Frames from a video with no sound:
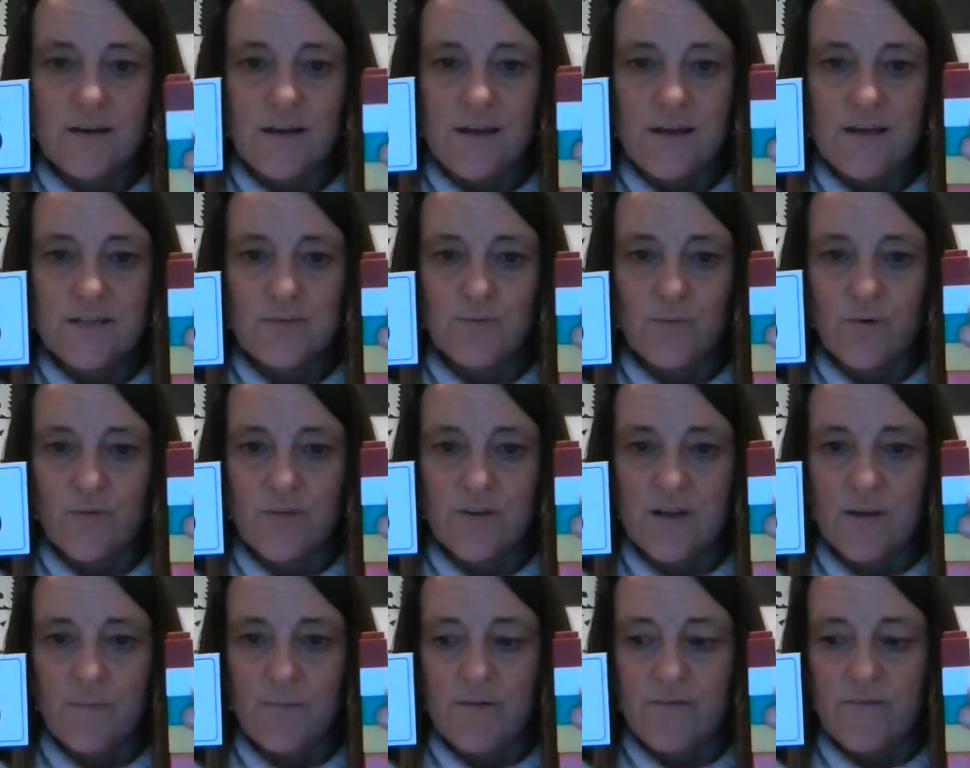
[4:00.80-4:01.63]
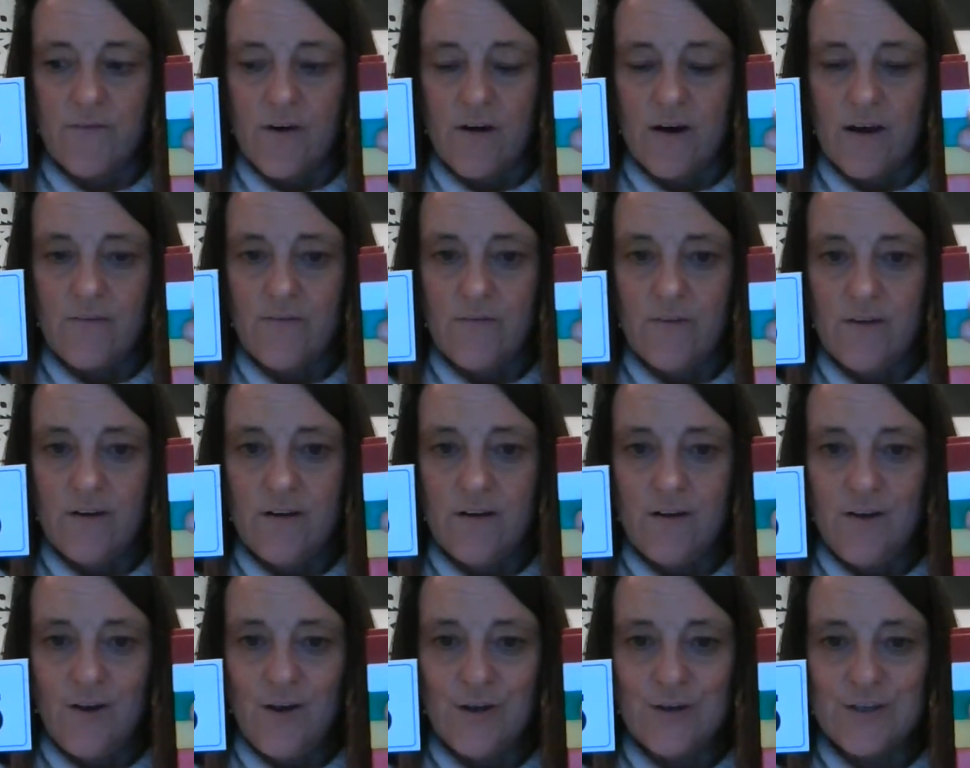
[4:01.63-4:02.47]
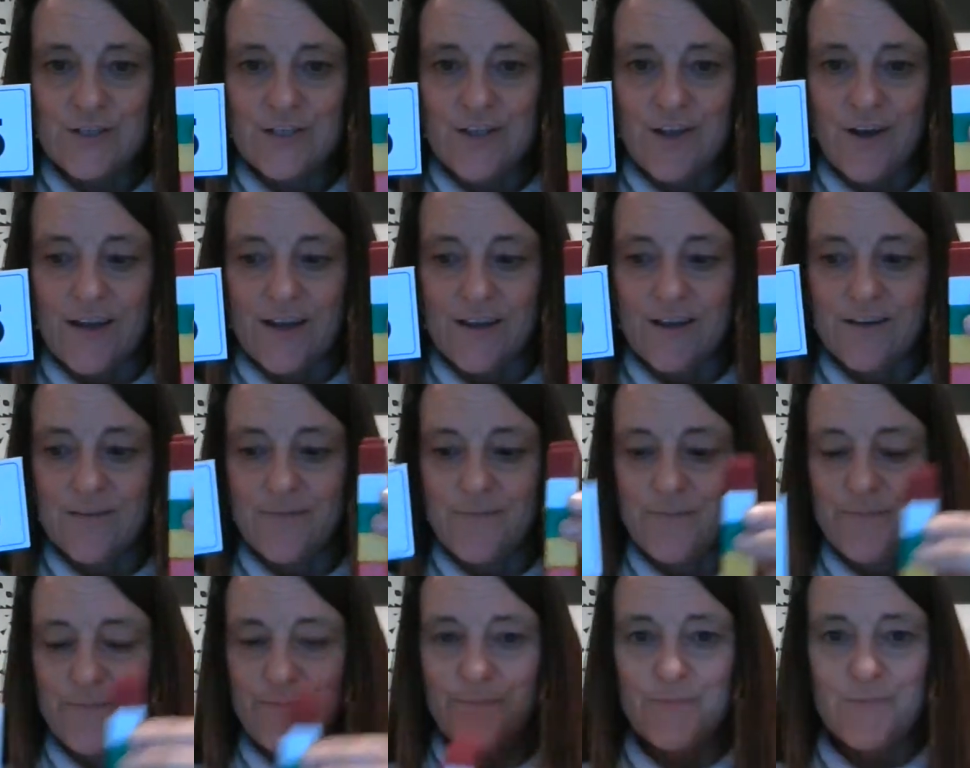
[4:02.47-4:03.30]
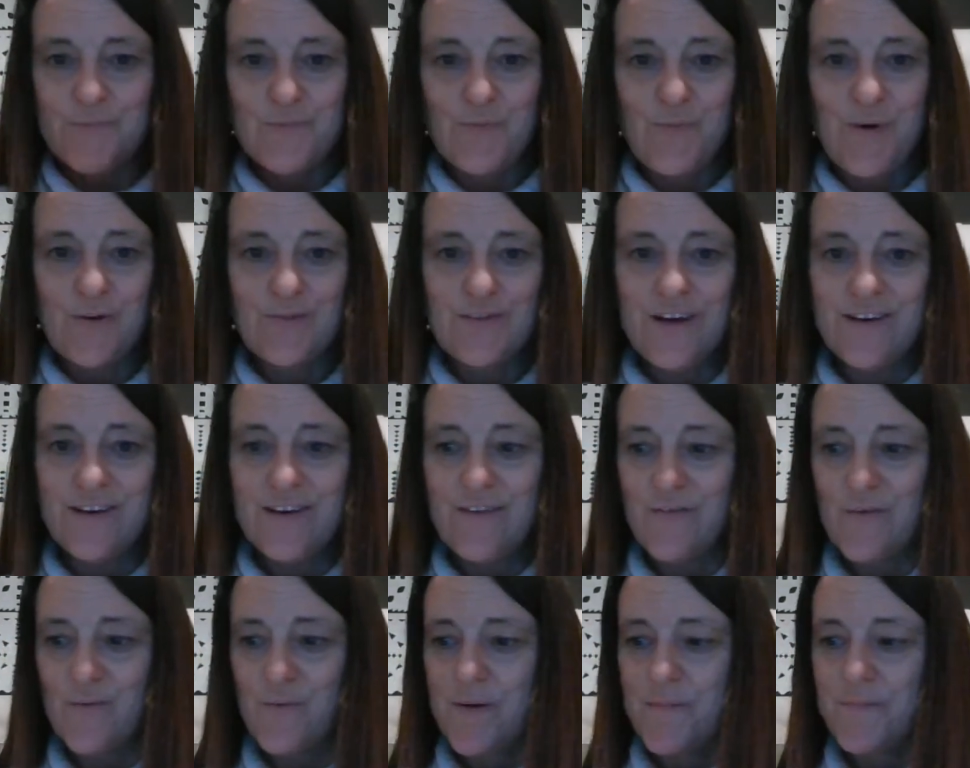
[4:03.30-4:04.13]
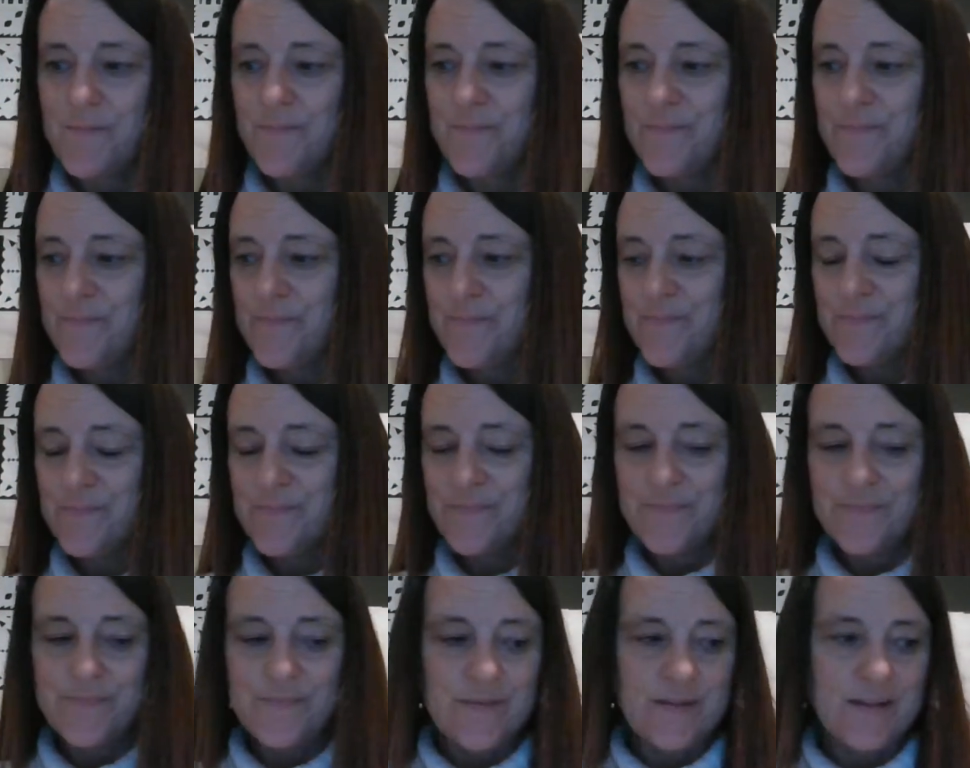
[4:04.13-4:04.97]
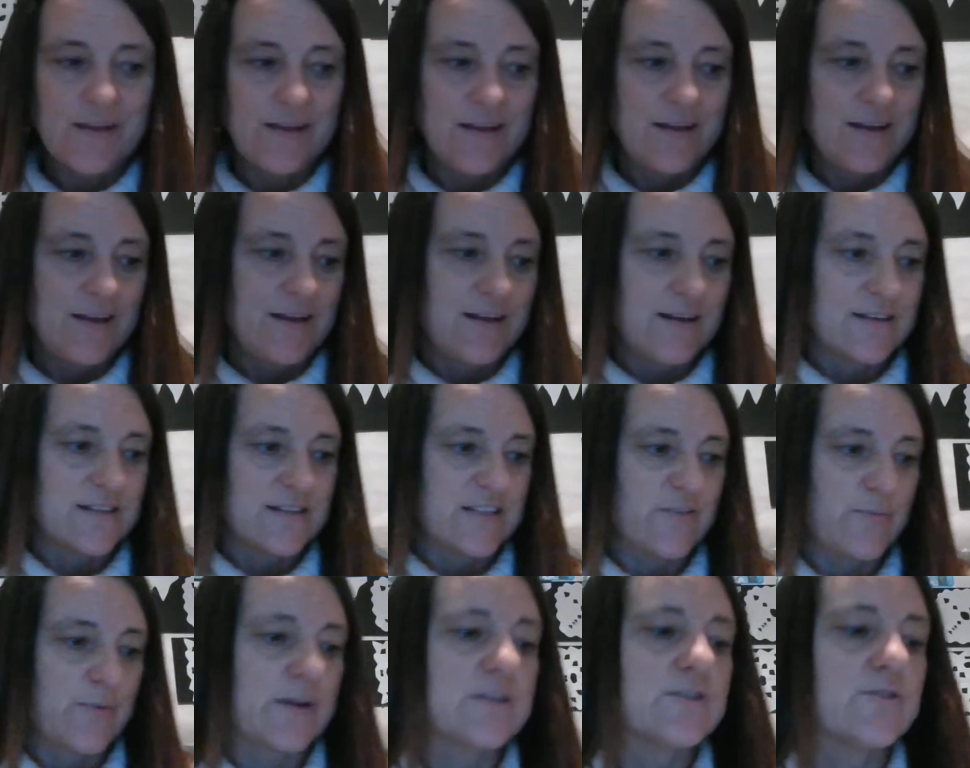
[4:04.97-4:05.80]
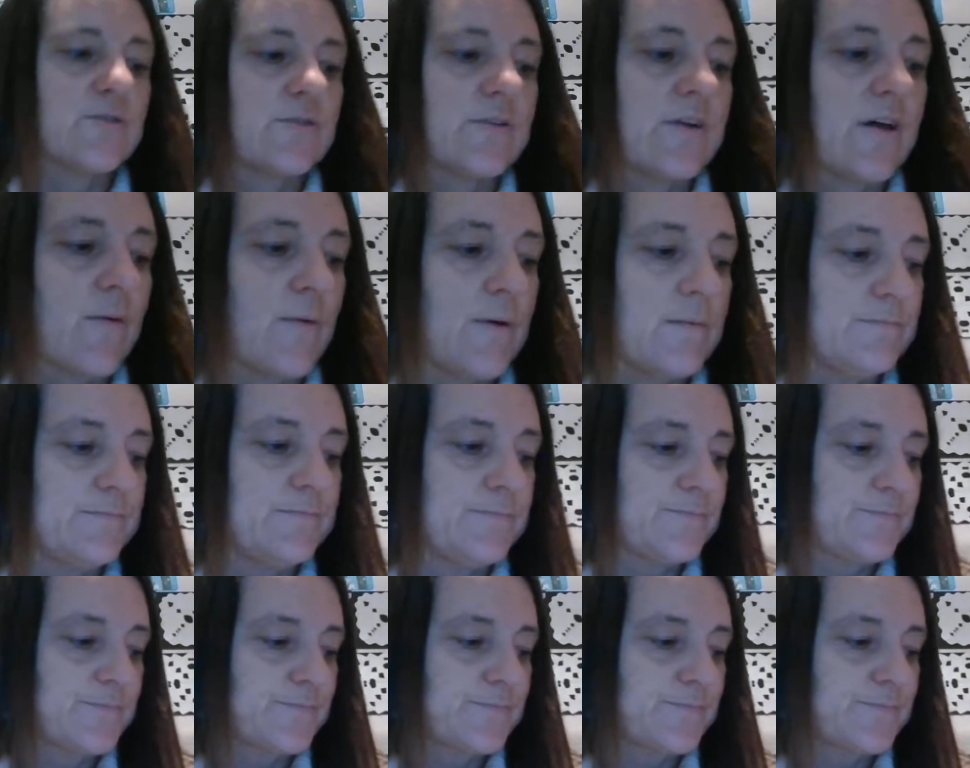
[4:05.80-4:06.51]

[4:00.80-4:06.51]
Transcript: is what the number 5 looks like. Well done, everyone. Let's see if we can do another one.